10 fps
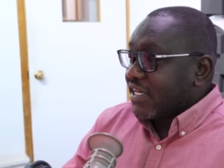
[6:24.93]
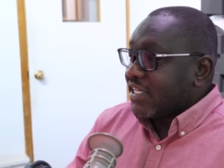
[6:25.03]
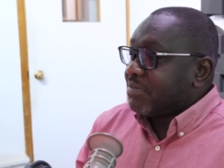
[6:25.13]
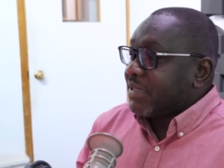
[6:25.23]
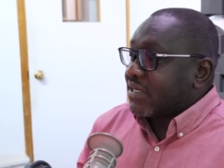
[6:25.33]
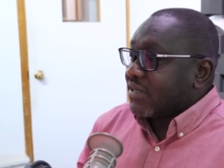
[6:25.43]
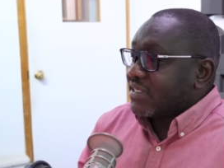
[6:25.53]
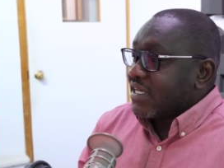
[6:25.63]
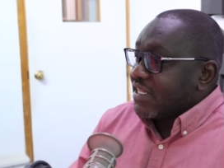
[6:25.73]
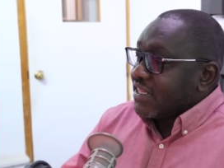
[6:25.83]
is
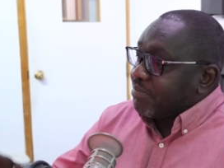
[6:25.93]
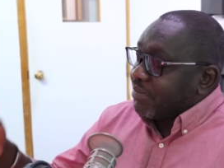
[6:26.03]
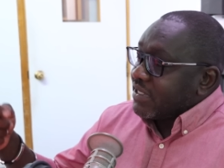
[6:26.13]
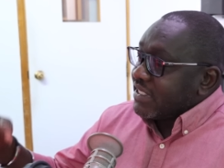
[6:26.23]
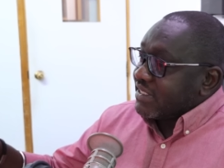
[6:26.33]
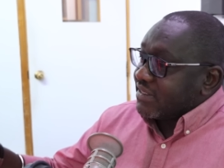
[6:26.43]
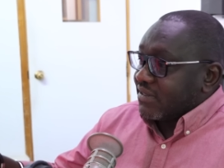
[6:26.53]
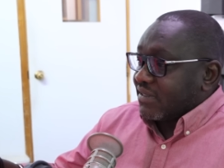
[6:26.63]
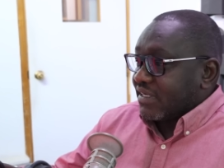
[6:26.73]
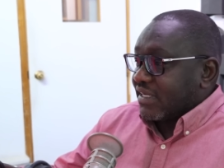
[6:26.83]
because the
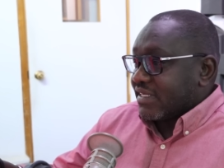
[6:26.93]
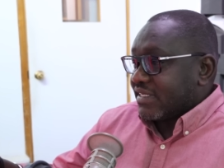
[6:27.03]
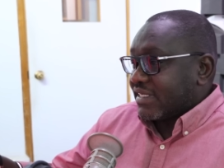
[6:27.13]
political uh,